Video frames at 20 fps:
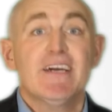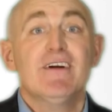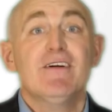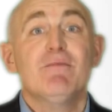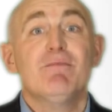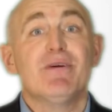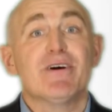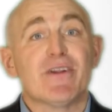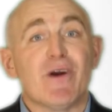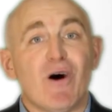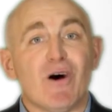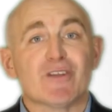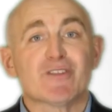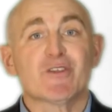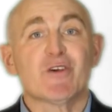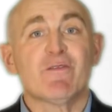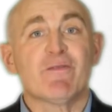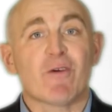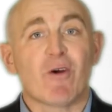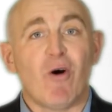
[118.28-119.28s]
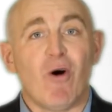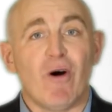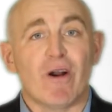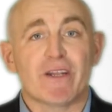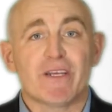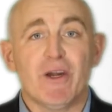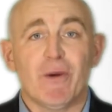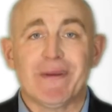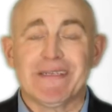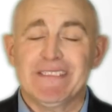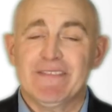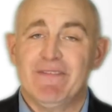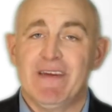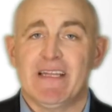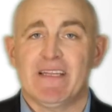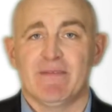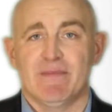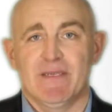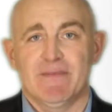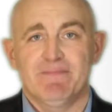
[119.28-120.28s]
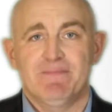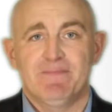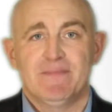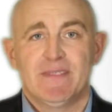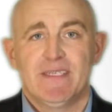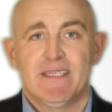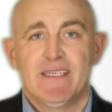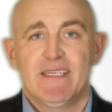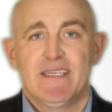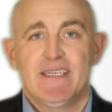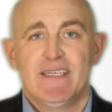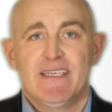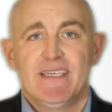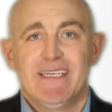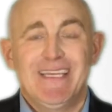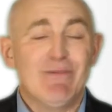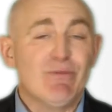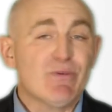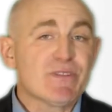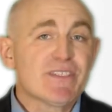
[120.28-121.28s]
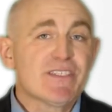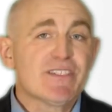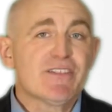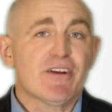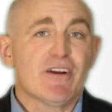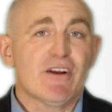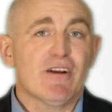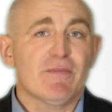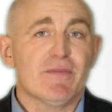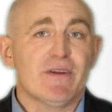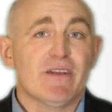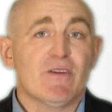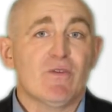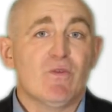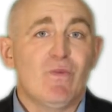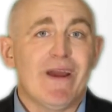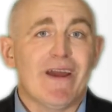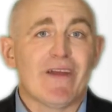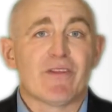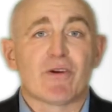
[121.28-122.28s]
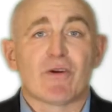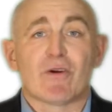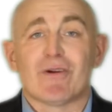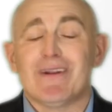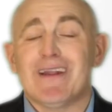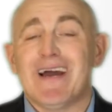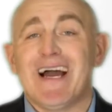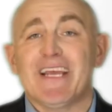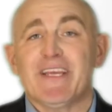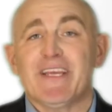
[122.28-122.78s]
but also for ongoing development. It will determine whether or not